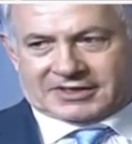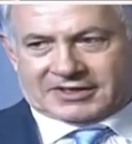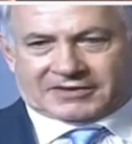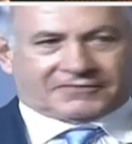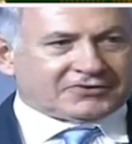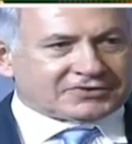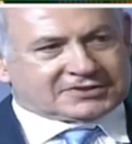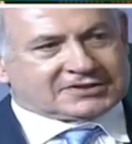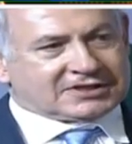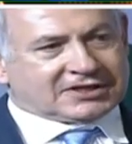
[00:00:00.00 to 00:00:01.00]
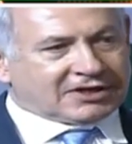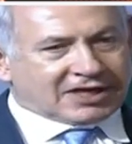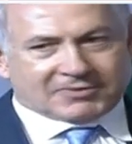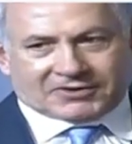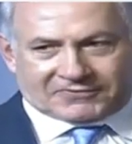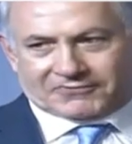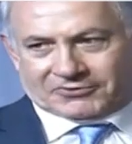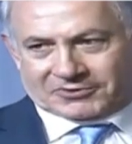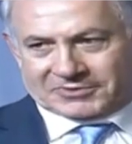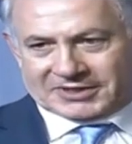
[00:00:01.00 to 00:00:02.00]
The first is economic reform.
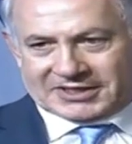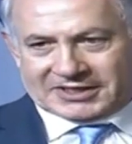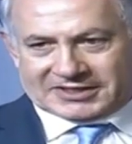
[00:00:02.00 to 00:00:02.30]
The